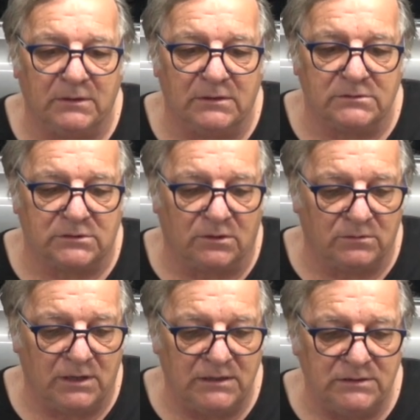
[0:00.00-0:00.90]
So
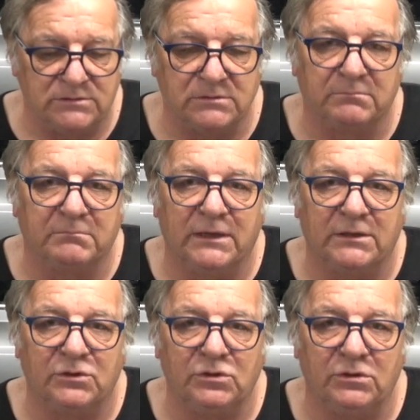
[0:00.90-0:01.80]
he's made
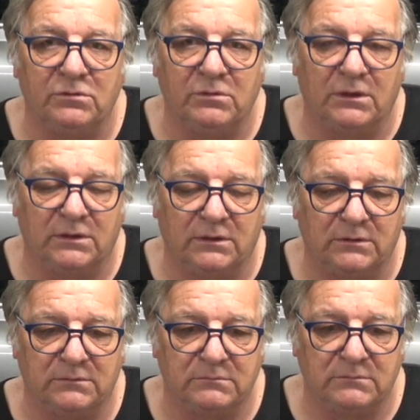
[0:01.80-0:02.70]
a
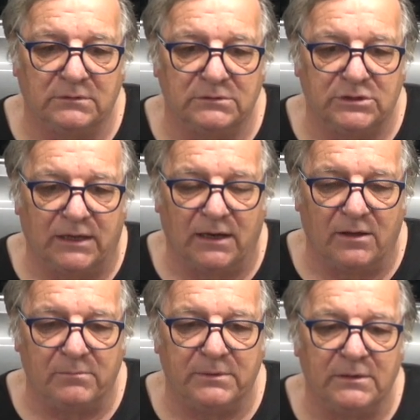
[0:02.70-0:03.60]
new channel
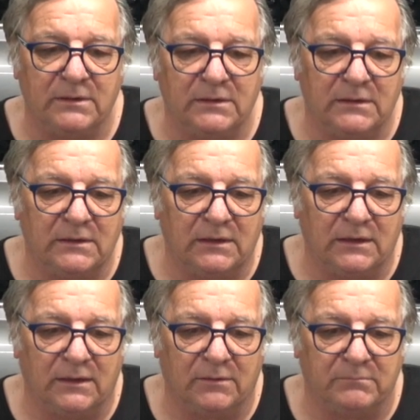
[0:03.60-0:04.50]
up,
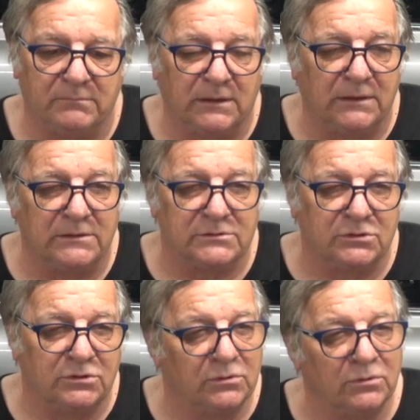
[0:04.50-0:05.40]
and it's
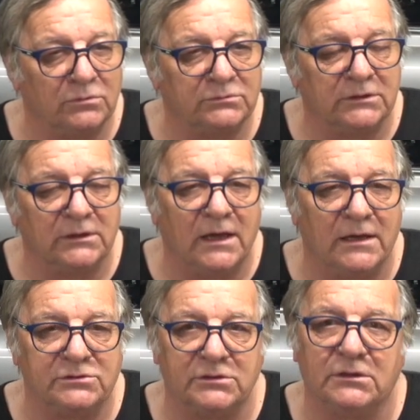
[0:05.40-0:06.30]
called
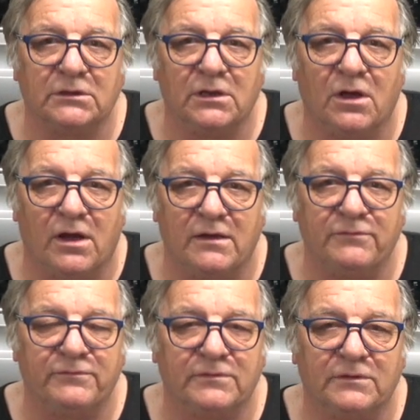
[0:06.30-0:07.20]
Larger Than
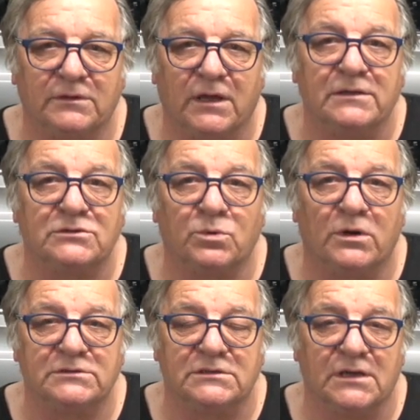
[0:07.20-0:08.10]
Life and
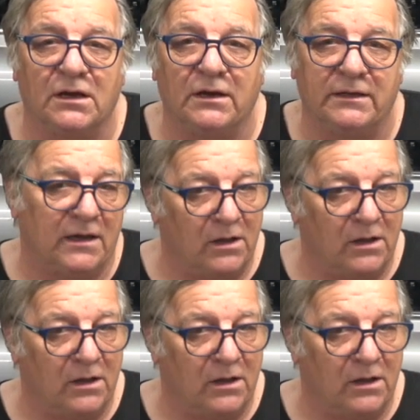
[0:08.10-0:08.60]
Twice As Ugly.